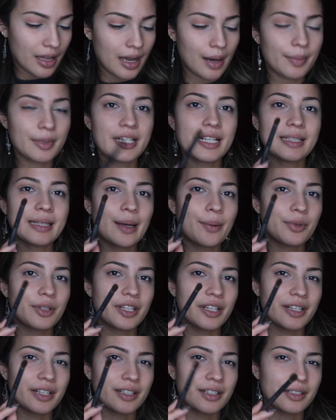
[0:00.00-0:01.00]
I'm going to take that with
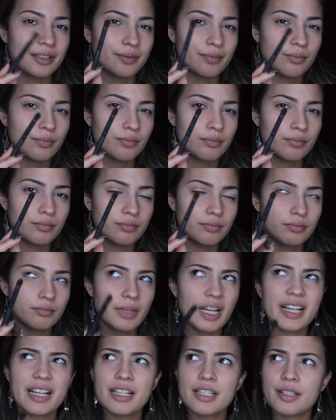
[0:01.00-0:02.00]
like a,
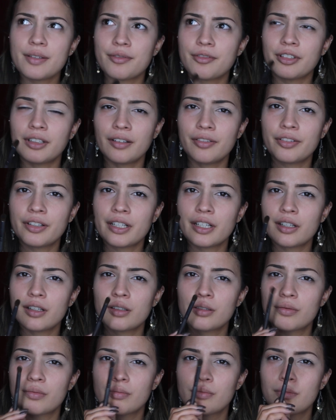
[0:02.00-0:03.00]
I guess a
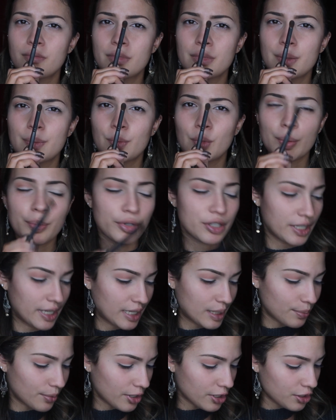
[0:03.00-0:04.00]
fluffier, more
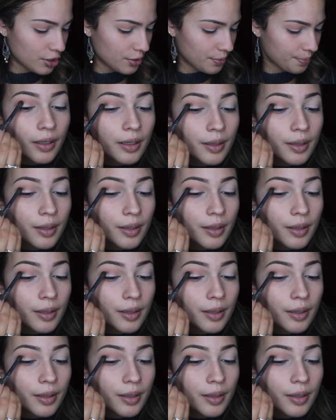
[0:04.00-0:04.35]
precise brush.